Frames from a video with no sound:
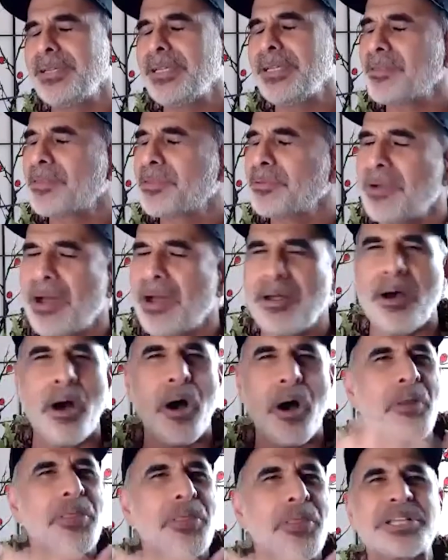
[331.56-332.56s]
throughout
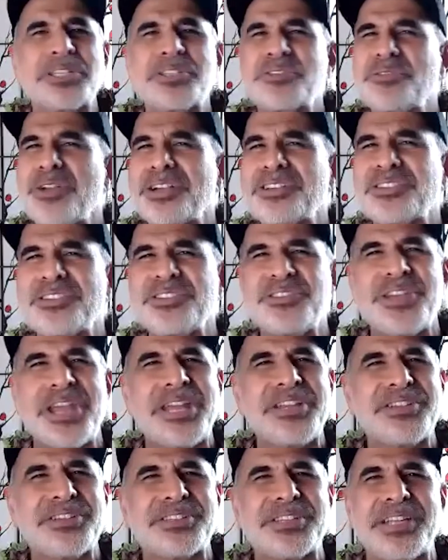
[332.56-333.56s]
all the construction
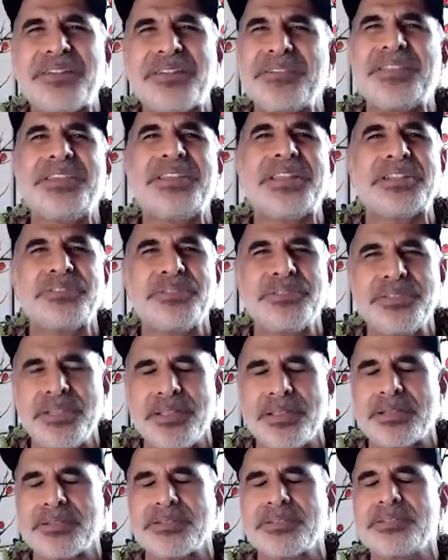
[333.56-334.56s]
changes and everything that you see,
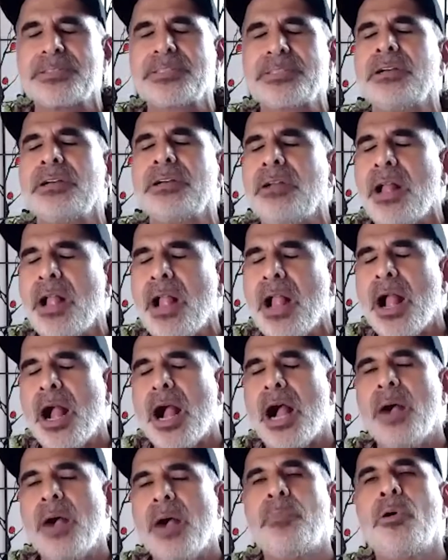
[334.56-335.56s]
there's still
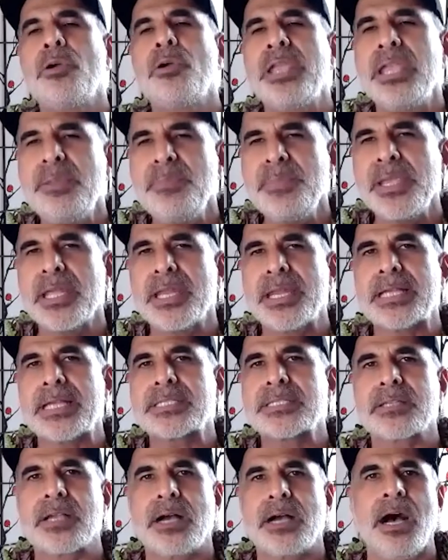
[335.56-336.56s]
a
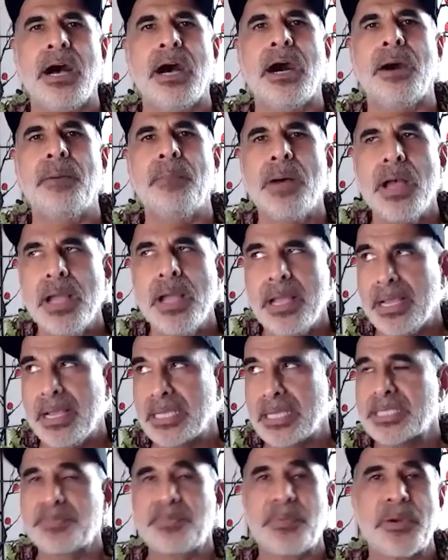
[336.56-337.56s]
bohemian-esque
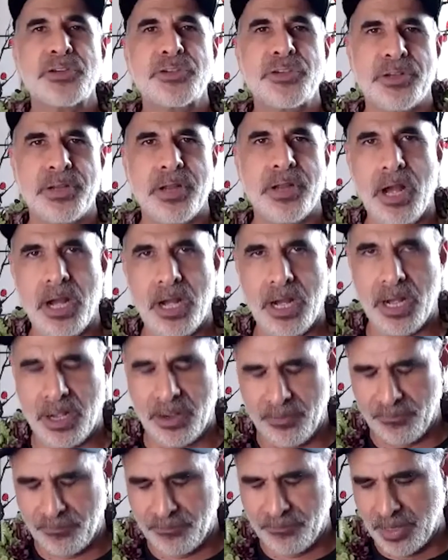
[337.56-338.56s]
expression
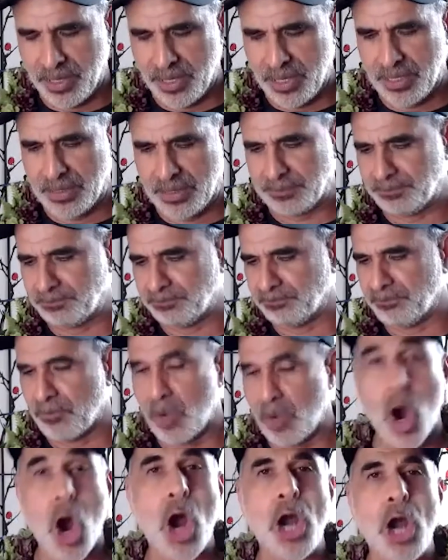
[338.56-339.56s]
of
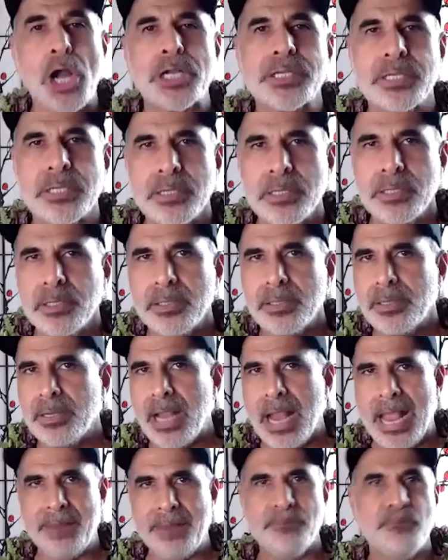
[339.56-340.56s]
art
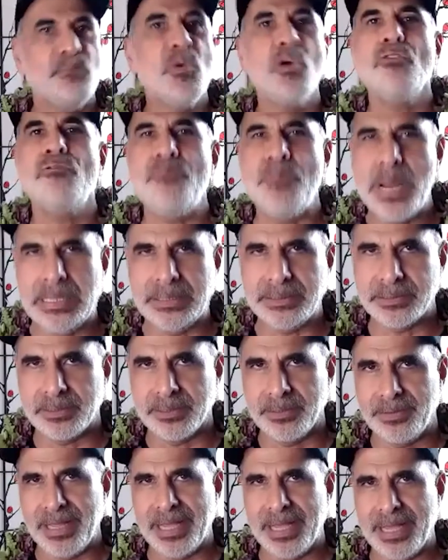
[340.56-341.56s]
and movement
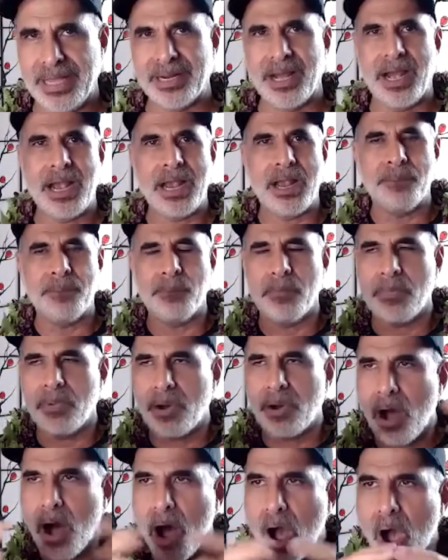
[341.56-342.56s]
that I
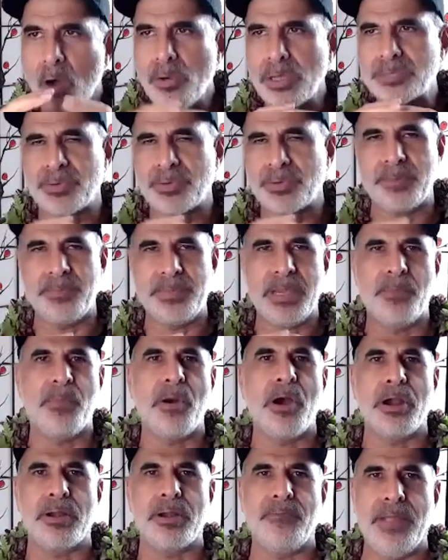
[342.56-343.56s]
always want to be a
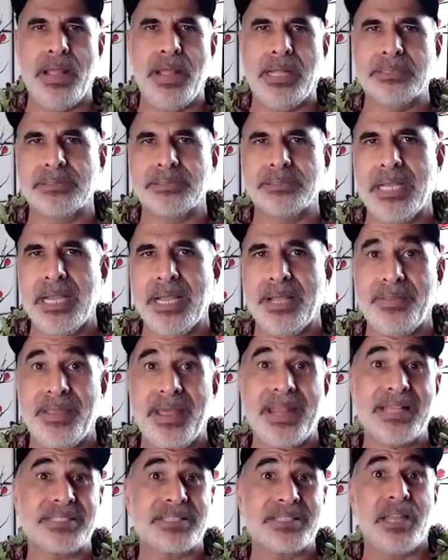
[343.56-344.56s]
part of that. And that
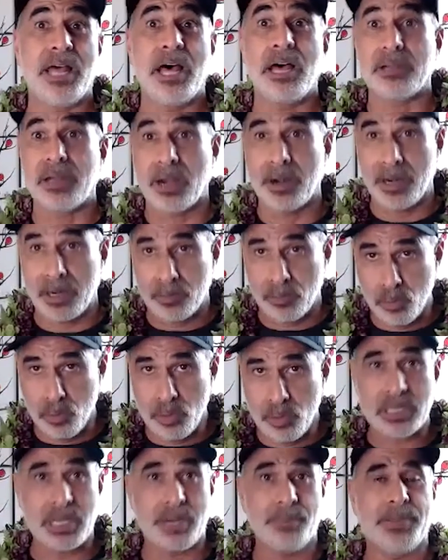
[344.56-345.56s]
has allowed our hula
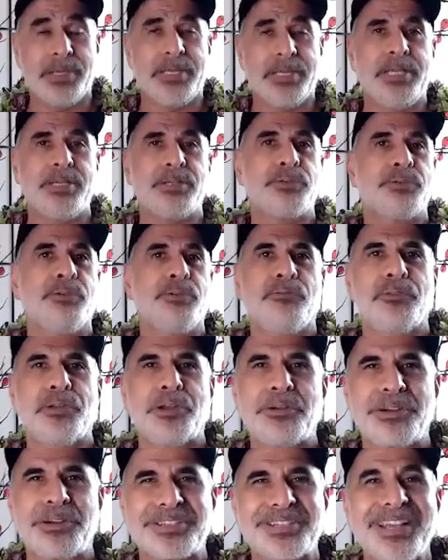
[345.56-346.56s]
company to
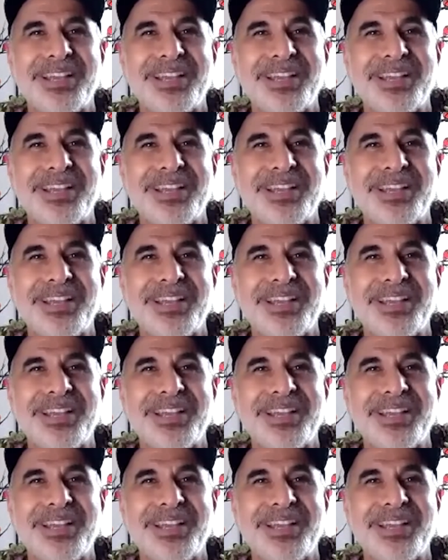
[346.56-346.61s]
flourish.